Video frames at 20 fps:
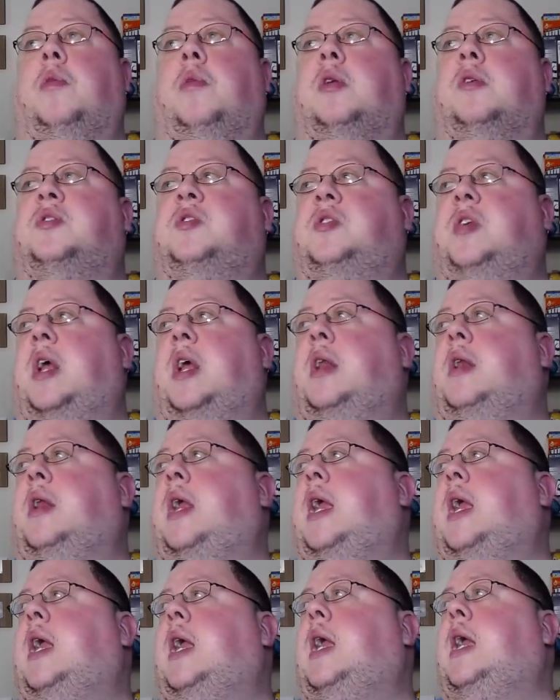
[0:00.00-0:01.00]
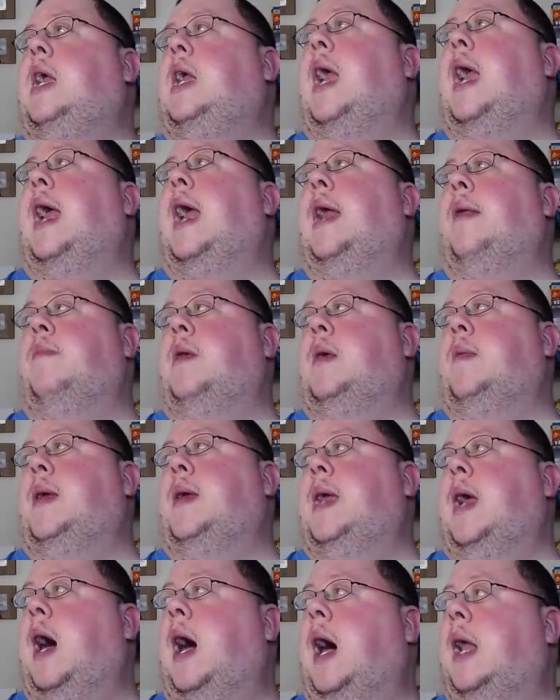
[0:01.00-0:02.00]
Cindy and
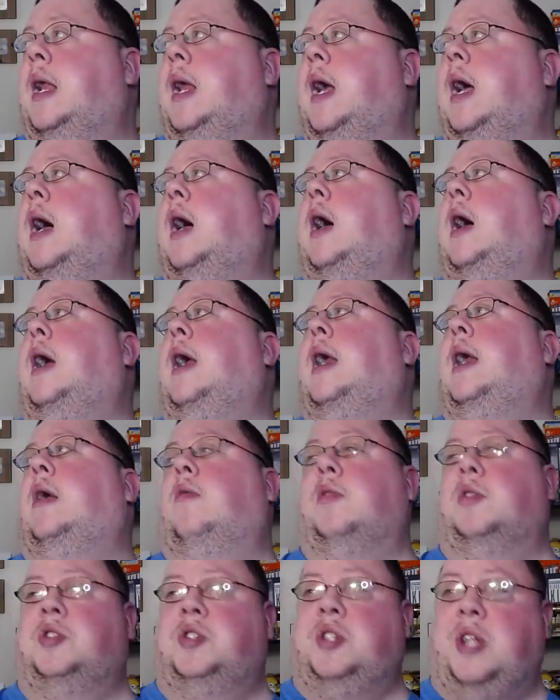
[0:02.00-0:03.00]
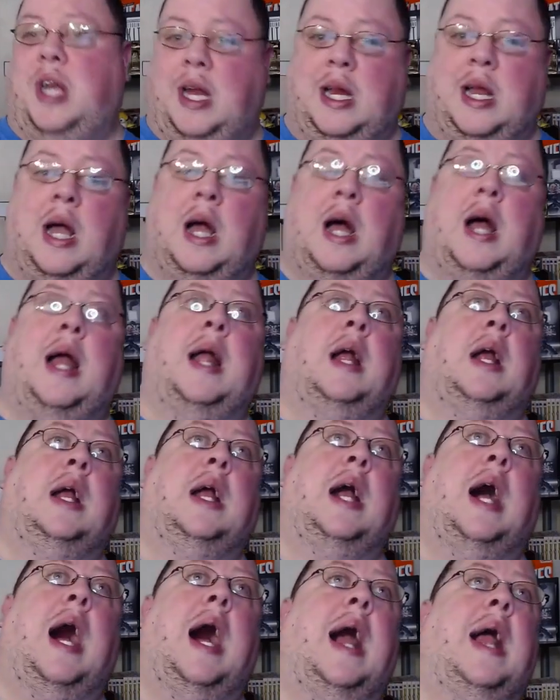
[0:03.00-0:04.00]
Bibiana and Christina and
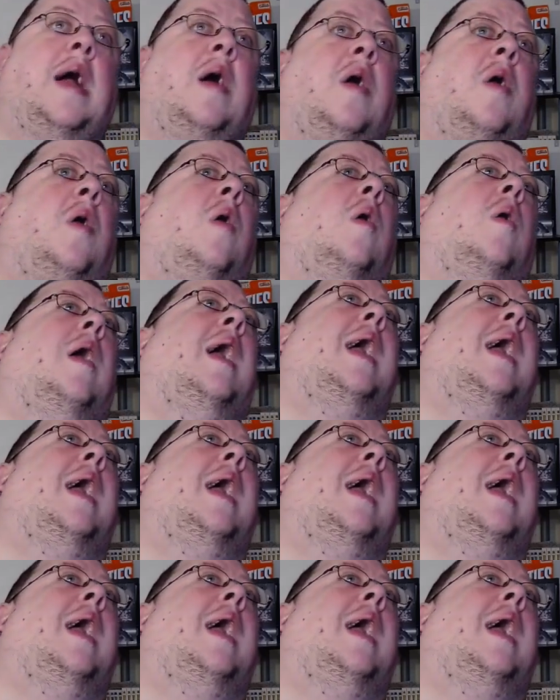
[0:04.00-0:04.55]
Kyle